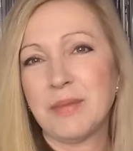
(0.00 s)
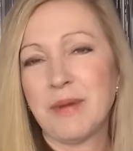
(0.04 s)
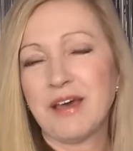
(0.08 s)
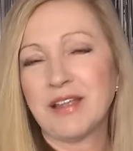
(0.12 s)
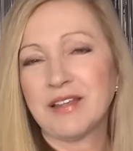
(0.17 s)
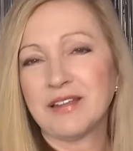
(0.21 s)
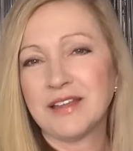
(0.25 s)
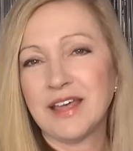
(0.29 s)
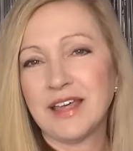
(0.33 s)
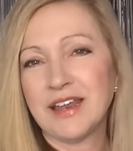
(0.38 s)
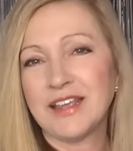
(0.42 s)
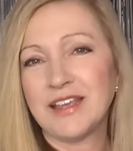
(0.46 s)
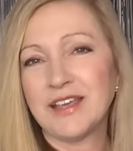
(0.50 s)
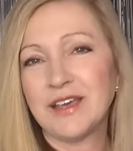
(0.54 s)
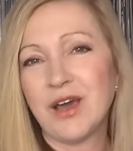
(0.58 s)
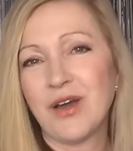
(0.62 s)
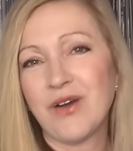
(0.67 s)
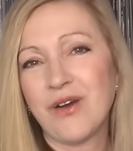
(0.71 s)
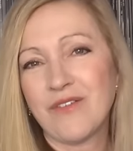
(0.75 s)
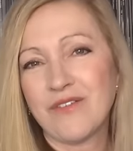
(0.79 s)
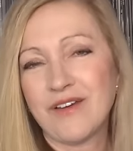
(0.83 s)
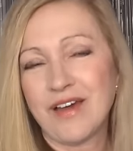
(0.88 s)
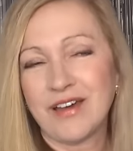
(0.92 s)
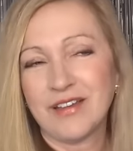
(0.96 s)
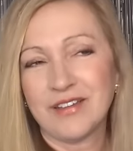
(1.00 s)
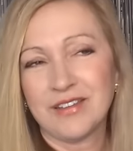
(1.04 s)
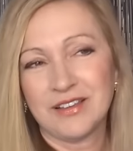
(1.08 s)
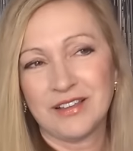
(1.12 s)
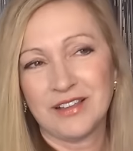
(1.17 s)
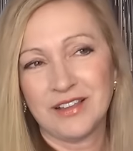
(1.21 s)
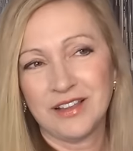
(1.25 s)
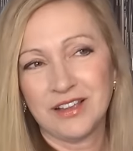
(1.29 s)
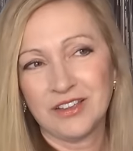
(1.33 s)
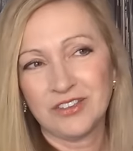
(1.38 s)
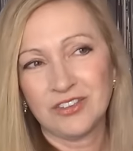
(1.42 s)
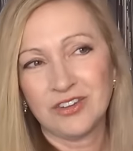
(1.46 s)
about letting go of out of the
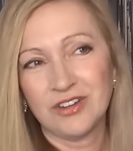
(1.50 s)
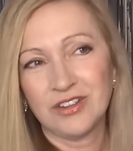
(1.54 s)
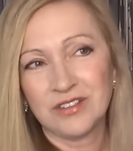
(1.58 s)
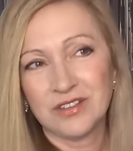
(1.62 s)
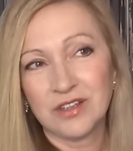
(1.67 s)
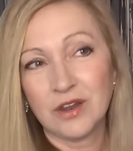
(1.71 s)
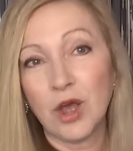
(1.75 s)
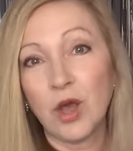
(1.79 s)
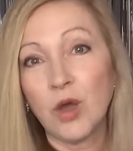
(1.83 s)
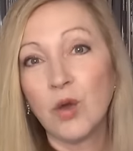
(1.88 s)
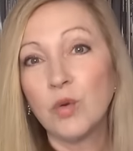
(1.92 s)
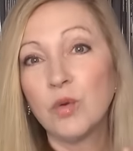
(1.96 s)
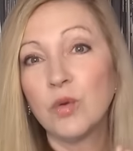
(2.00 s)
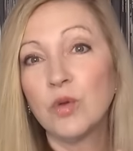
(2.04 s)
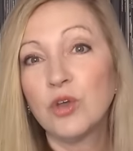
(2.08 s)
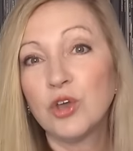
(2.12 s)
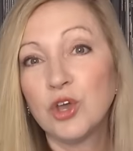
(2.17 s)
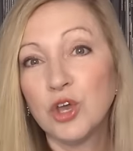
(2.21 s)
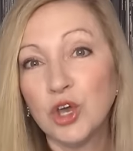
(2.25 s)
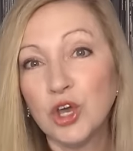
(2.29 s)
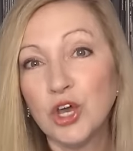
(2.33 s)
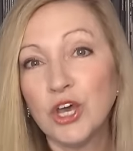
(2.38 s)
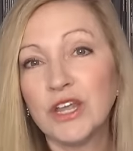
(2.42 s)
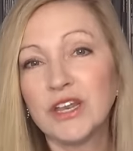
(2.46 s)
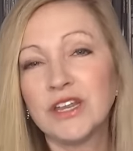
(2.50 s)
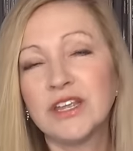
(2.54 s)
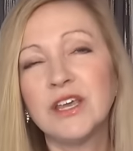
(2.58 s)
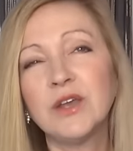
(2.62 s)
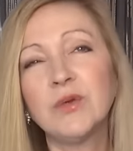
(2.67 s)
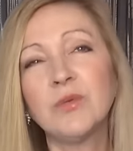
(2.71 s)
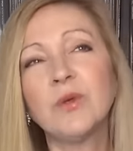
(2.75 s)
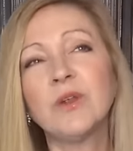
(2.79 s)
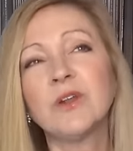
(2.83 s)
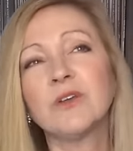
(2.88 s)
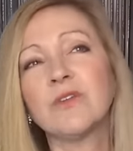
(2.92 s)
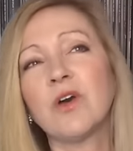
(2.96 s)
collection, he said, oh good,
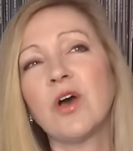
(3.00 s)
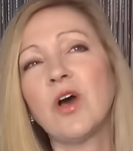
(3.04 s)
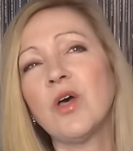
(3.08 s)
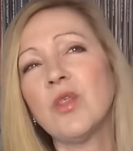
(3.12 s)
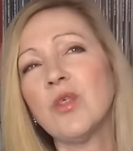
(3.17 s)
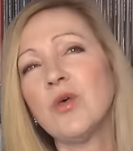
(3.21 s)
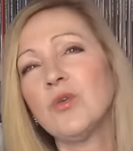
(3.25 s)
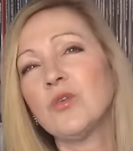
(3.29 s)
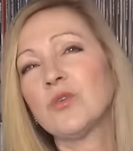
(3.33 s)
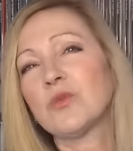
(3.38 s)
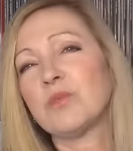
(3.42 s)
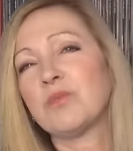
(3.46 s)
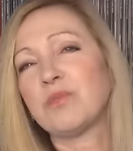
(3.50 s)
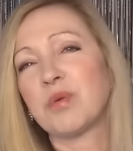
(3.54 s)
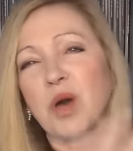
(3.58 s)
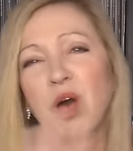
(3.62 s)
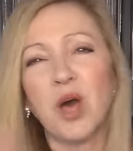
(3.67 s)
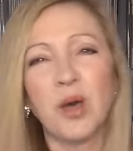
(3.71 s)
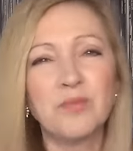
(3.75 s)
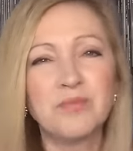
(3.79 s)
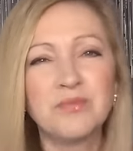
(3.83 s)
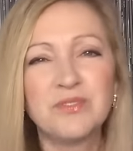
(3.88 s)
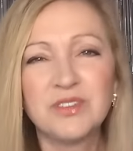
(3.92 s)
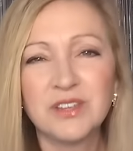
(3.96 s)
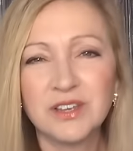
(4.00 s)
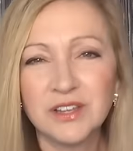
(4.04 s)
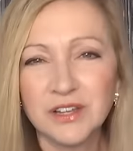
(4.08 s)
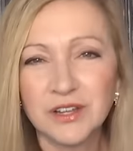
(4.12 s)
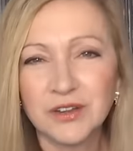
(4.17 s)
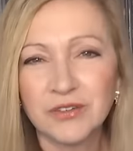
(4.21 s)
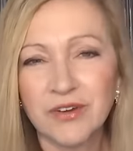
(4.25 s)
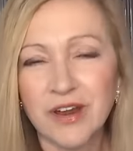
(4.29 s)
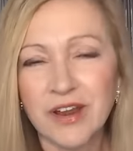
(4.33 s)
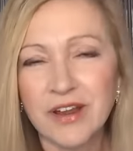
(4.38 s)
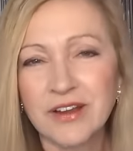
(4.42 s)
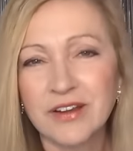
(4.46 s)
get rid of all those Bob
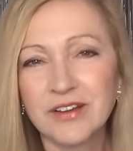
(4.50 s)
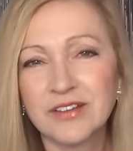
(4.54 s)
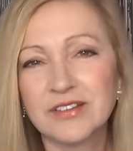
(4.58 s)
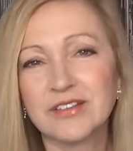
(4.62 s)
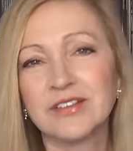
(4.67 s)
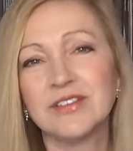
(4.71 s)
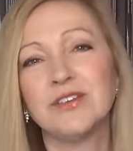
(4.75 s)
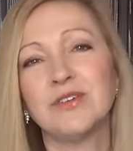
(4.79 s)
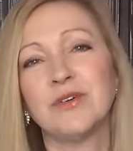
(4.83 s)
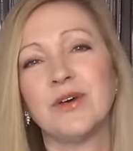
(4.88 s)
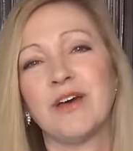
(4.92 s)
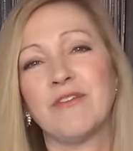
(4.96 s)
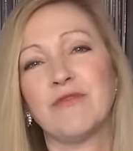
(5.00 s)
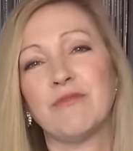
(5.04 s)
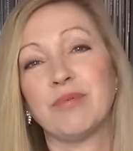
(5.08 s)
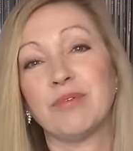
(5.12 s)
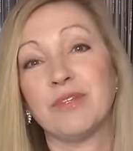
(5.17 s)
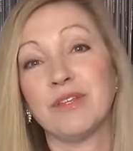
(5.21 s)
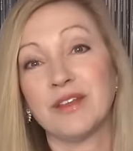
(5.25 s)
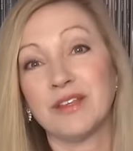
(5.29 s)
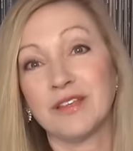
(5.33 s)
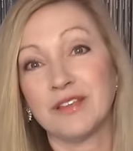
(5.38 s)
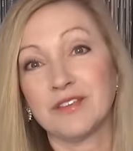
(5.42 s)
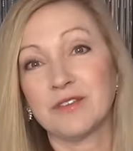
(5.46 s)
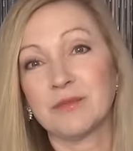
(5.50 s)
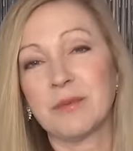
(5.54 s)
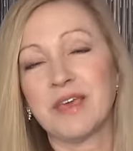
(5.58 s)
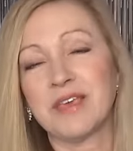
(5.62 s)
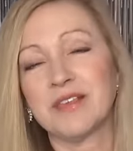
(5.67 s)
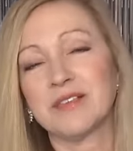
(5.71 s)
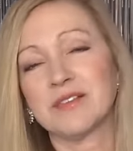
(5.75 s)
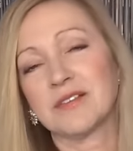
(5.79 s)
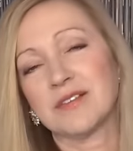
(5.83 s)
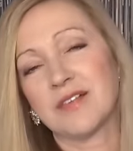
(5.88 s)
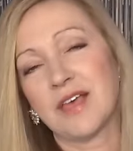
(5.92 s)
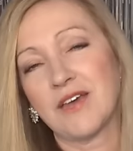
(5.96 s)
Dylan records and you'll have plenty of
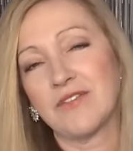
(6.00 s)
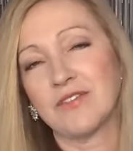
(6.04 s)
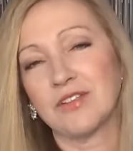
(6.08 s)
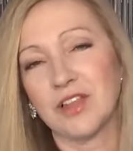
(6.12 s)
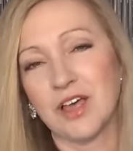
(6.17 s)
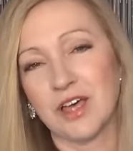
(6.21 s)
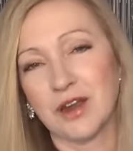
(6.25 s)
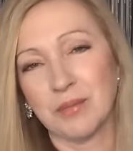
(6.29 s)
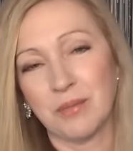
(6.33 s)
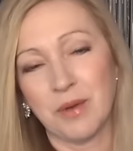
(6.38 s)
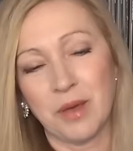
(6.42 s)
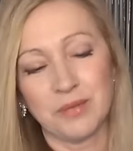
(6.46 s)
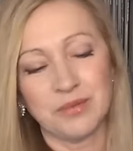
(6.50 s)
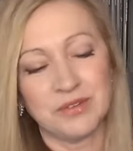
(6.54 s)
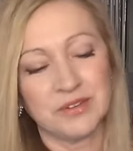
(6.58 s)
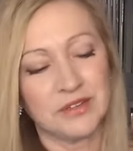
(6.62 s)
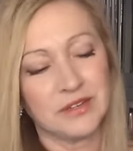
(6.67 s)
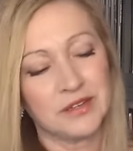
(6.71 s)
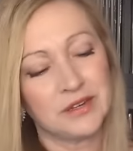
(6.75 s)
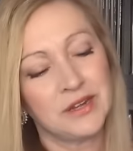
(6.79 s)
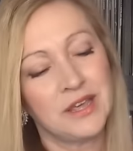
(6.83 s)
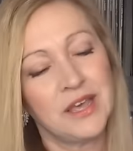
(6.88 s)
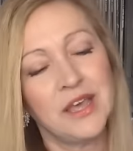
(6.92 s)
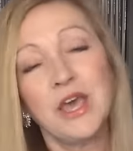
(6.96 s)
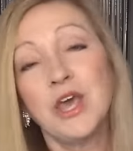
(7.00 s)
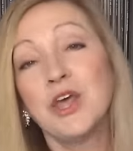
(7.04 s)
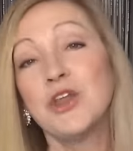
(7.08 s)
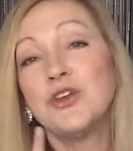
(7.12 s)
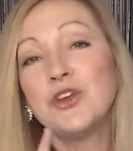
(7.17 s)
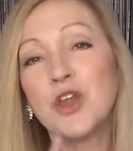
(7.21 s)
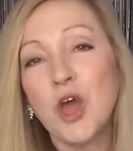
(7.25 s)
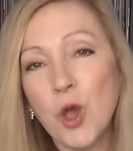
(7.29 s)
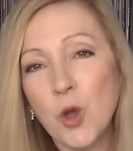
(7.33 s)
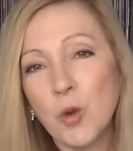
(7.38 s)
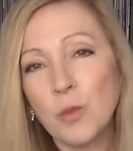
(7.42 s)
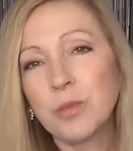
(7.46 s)
space, because I have a lot of Bob Dylan.
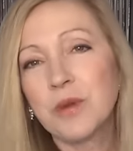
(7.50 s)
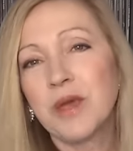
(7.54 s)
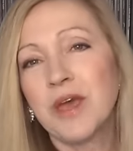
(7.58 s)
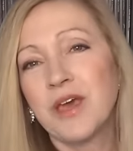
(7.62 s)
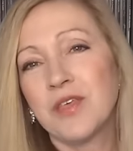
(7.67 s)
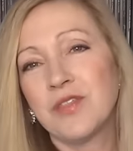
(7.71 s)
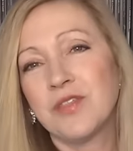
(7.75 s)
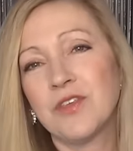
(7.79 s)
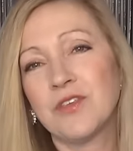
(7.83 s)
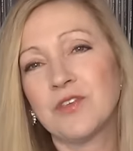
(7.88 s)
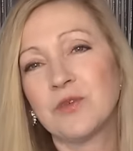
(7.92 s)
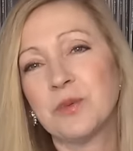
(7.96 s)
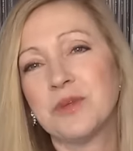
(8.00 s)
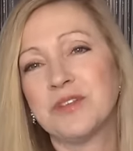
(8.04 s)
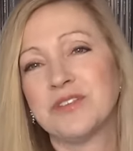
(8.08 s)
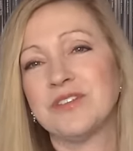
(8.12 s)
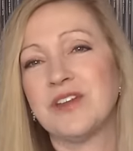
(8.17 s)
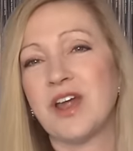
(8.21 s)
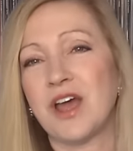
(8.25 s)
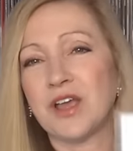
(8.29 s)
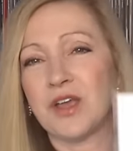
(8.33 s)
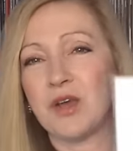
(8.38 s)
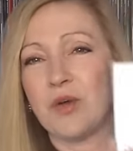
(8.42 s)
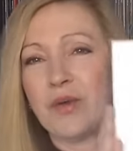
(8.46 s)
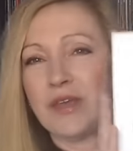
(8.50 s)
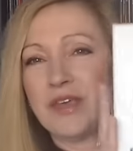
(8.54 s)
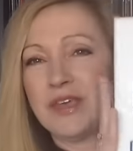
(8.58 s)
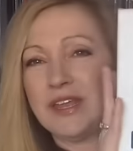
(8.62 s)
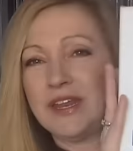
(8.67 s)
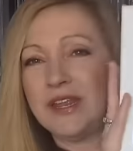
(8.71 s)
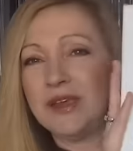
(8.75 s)
Nope, this one's not going